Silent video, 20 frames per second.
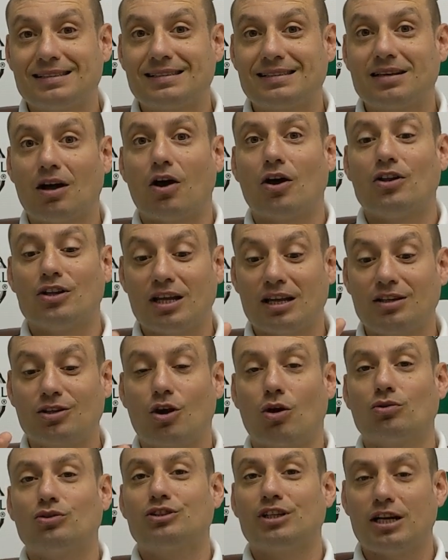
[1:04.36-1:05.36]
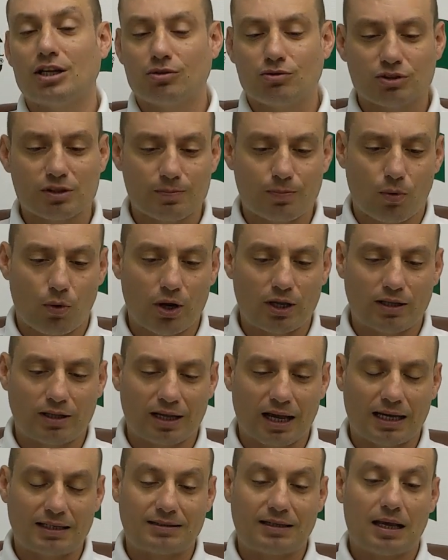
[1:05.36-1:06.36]
start and go straight to the point,
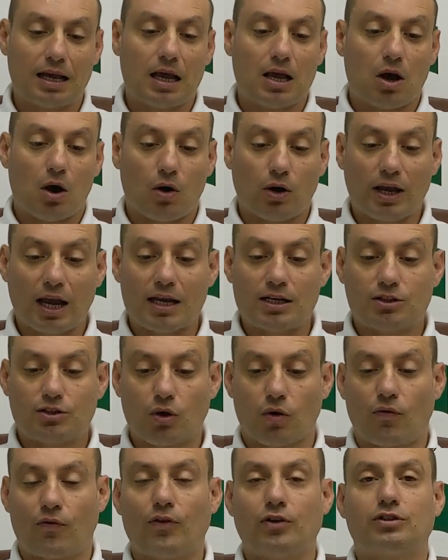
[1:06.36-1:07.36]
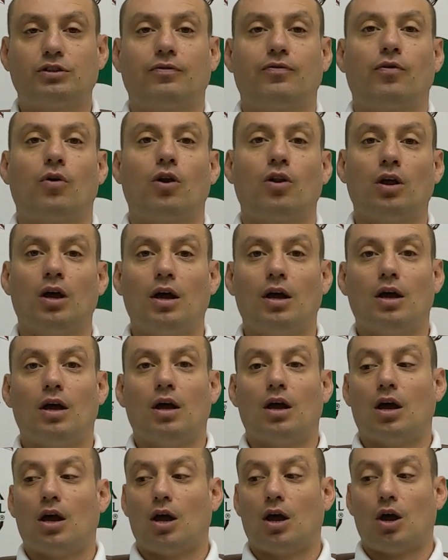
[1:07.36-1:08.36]
guys. Okay, so first of all,
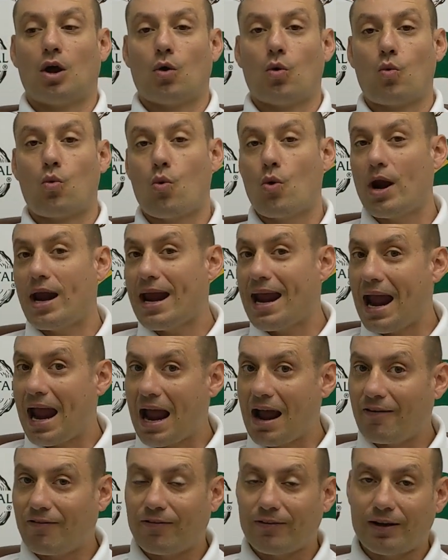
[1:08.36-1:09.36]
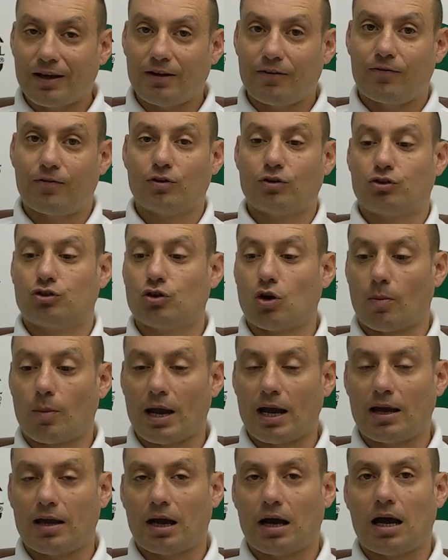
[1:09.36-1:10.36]
we have, if you saw
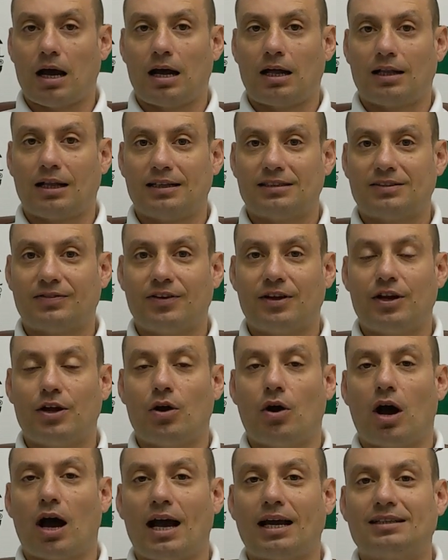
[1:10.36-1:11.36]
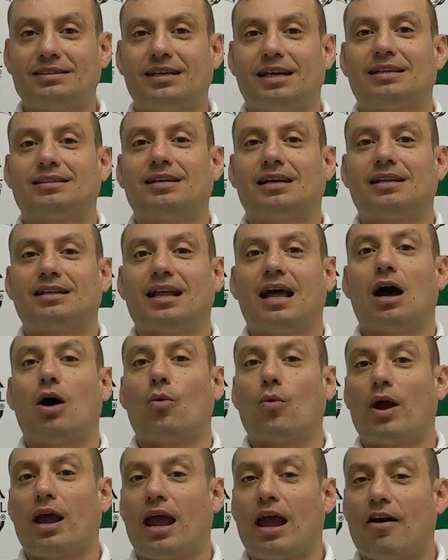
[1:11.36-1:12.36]
my uh, last video, I said that
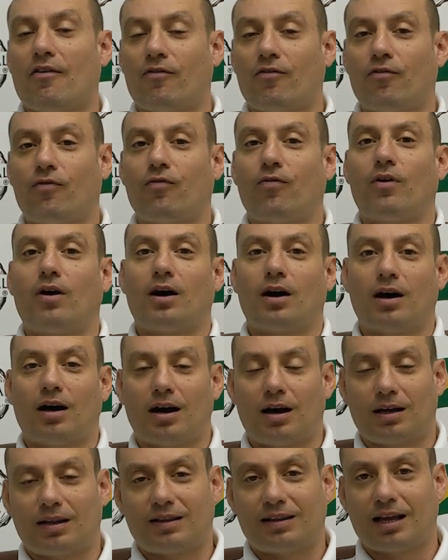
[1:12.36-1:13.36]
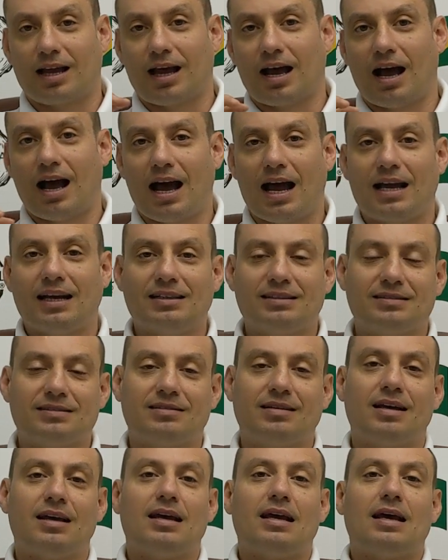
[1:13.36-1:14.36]
now we have uh, the
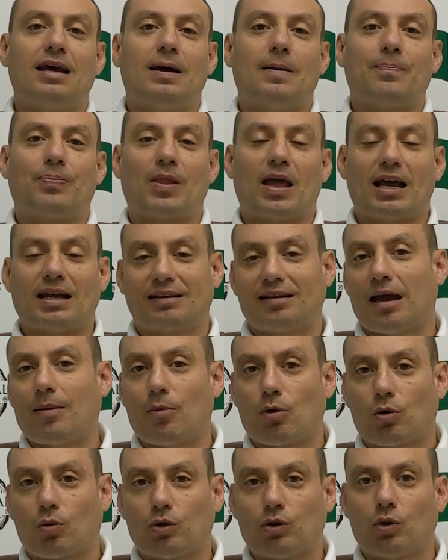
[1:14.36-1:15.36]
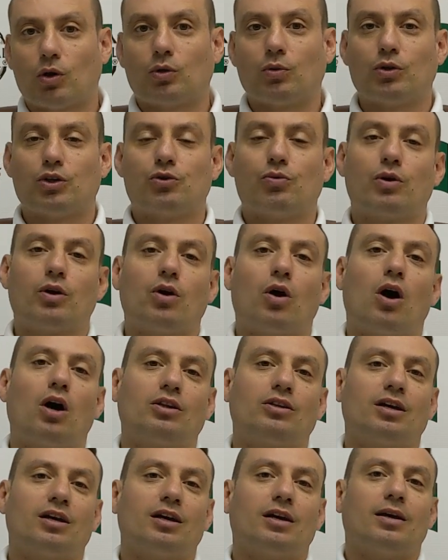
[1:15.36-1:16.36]
highest uh, thymoquinone, which we got